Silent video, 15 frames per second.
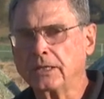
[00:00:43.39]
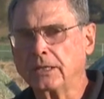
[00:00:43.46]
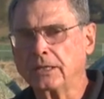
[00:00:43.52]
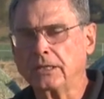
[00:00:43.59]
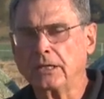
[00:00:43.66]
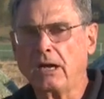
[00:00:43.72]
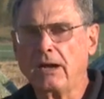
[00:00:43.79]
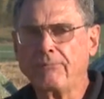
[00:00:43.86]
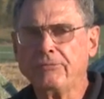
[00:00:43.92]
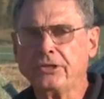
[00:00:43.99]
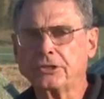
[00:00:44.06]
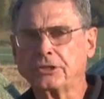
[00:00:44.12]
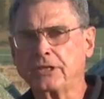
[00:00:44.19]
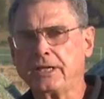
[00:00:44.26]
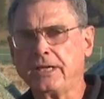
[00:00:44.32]
Uh,
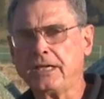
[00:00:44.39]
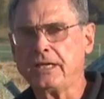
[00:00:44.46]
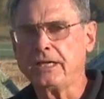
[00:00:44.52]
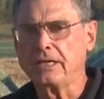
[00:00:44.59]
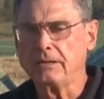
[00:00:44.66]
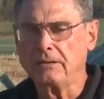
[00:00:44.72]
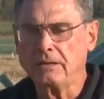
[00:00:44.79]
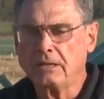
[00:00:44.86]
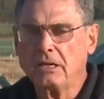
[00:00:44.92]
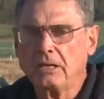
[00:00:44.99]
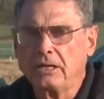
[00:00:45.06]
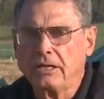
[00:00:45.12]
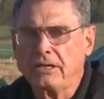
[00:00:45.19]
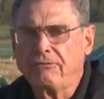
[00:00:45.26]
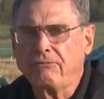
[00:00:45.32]
obviously, uh,
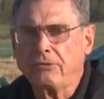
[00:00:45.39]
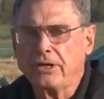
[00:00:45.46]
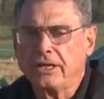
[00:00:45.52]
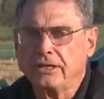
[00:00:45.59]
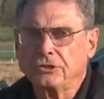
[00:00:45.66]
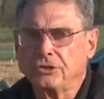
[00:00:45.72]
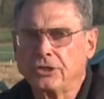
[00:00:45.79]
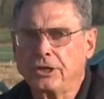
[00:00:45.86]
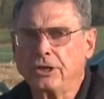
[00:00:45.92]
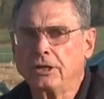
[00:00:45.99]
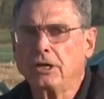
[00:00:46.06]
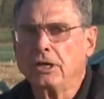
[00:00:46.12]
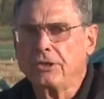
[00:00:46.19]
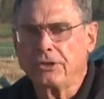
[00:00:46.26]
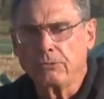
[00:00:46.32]
if we
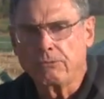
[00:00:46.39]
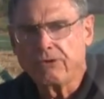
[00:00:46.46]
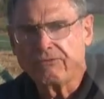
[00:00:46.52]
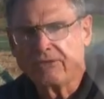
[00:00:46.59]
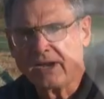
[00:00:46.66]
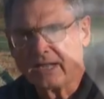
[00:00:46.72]
consider that we've